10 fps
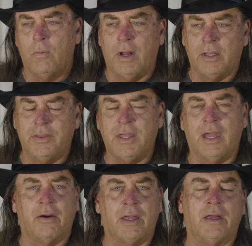While in
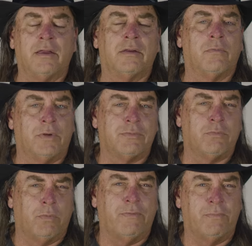the area, what
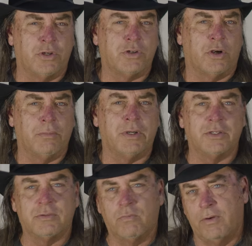we've determined
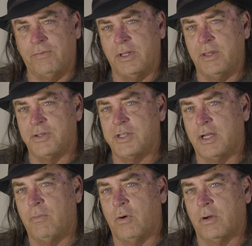is roughly the
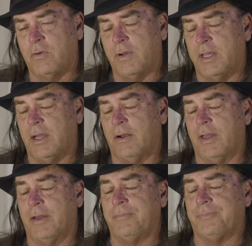Sycamore Creek
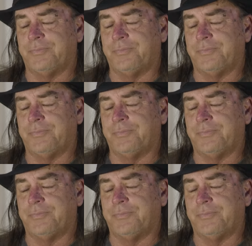area,